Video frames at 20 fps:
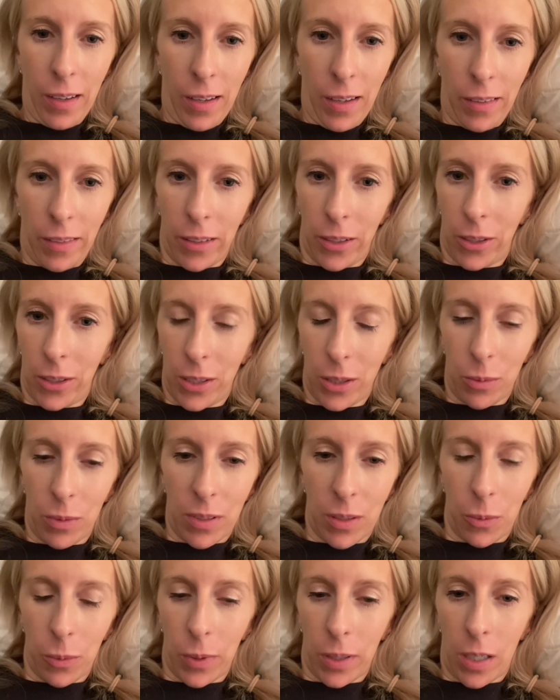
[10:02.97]
the nurse
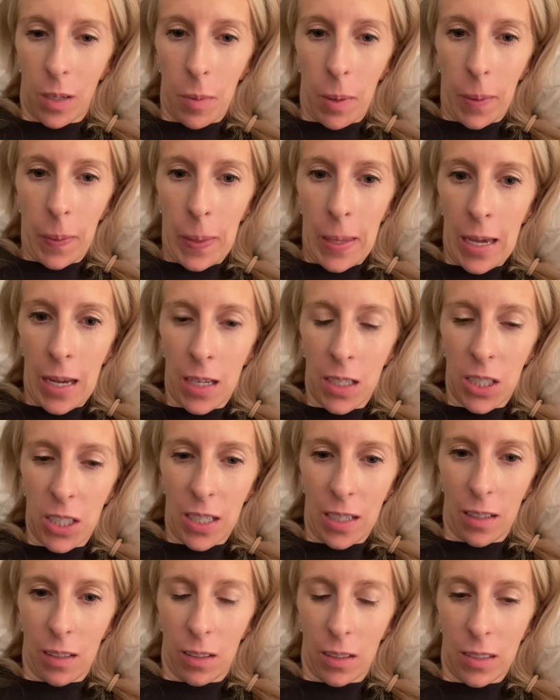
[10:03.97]
wasn't worried about that. She
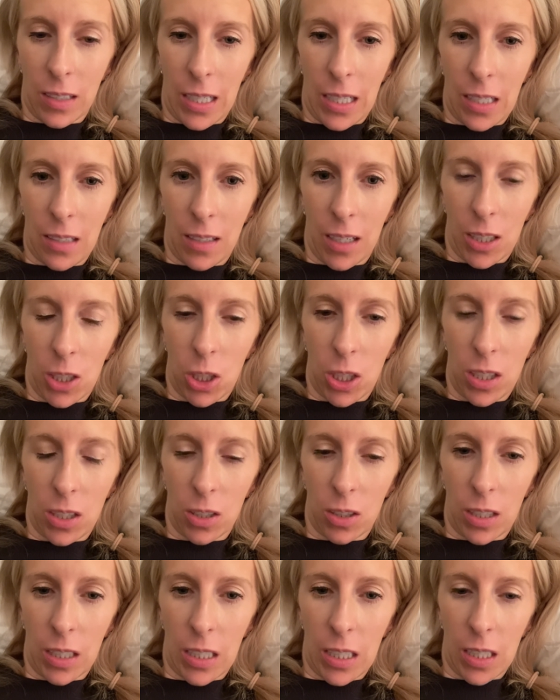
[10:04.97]
said it looks like it's actually
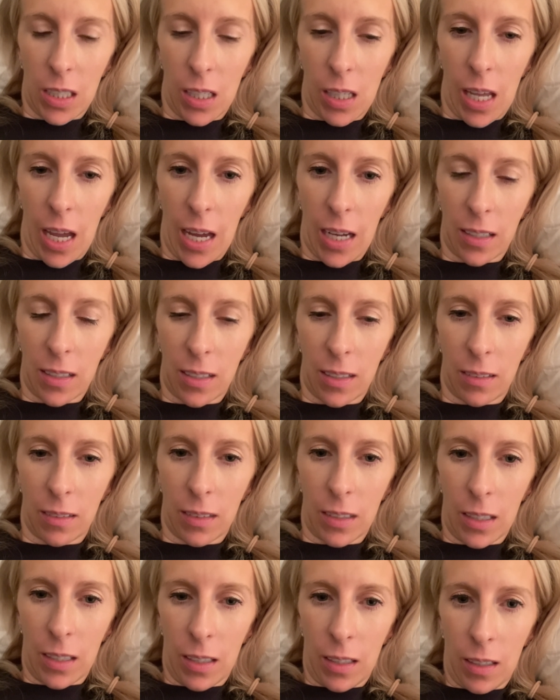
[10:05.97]
starting to clot and
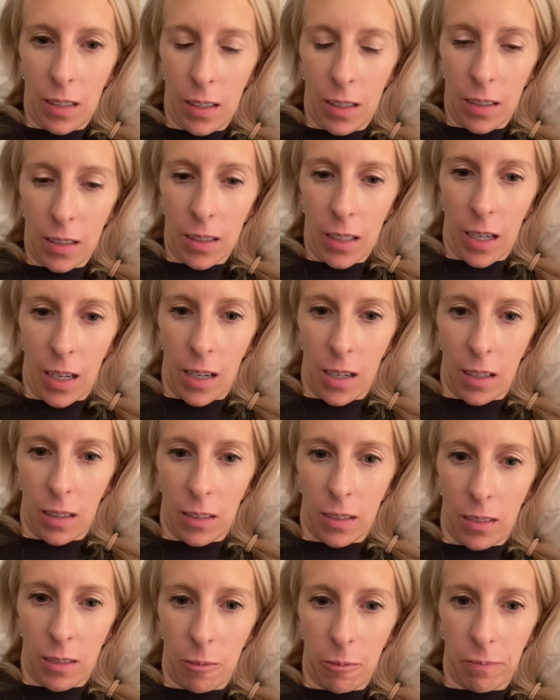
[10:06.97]
kind of
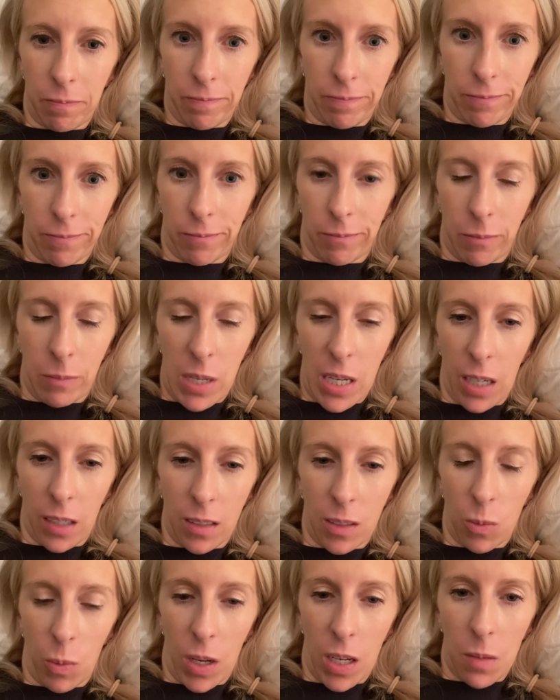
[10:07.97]
be on
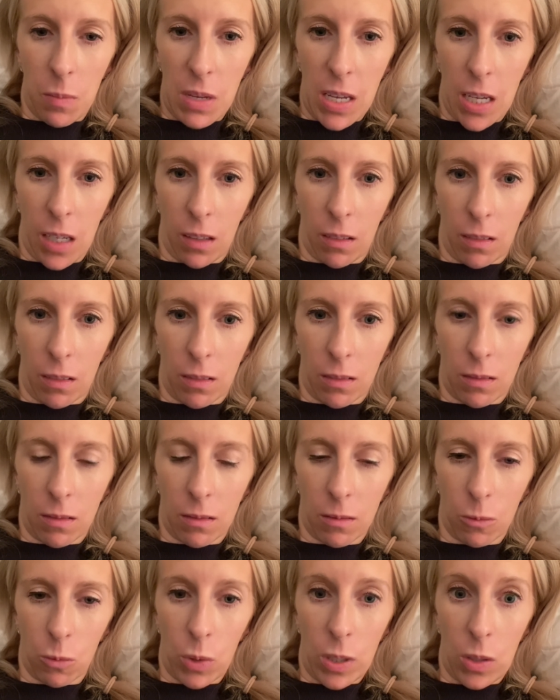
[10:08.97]
its way to being
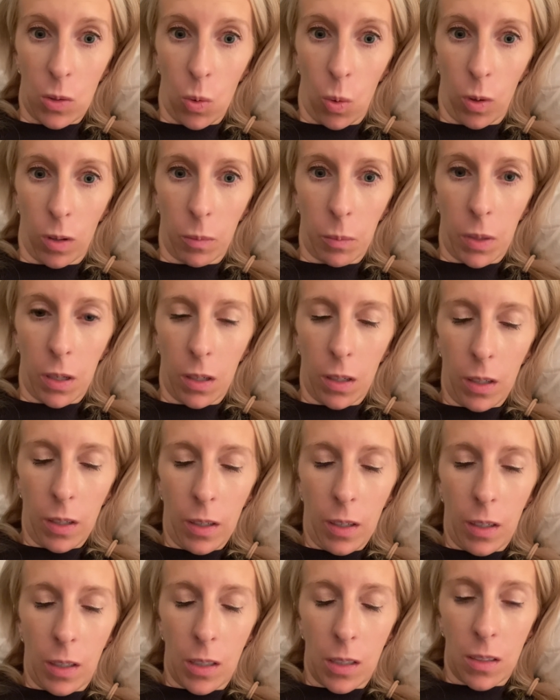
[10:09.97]
resorbed.
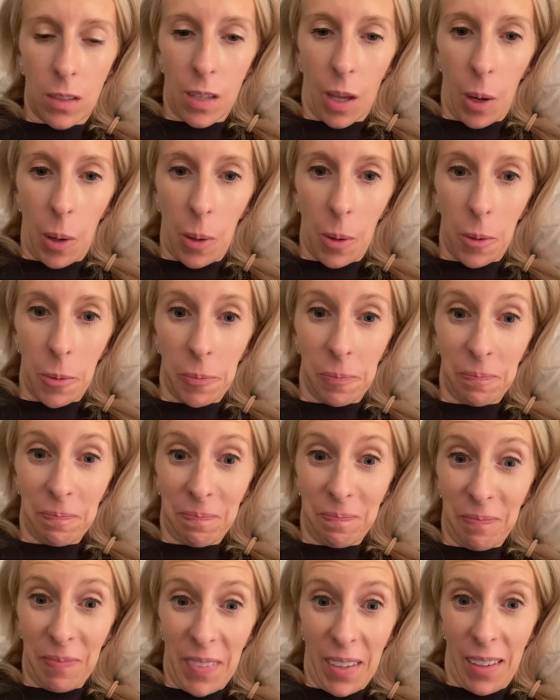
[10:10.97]
So
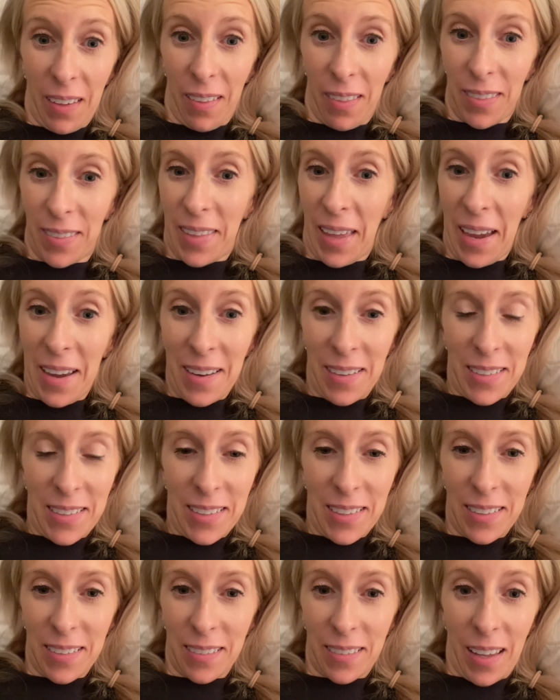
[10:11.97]
that
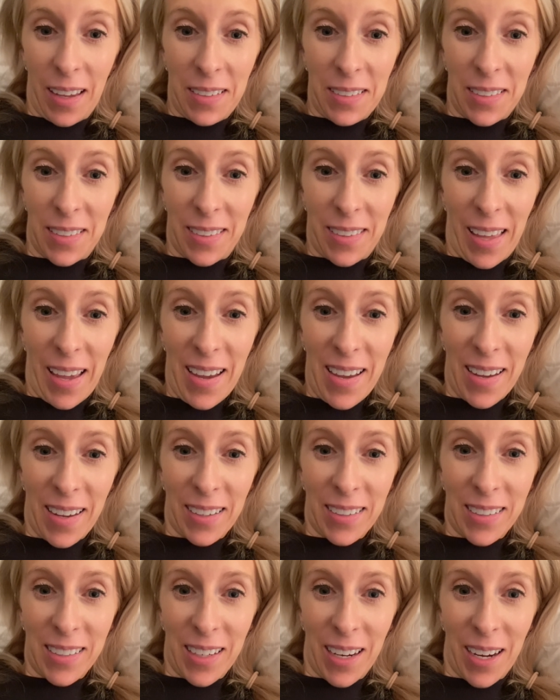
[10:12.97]
is that.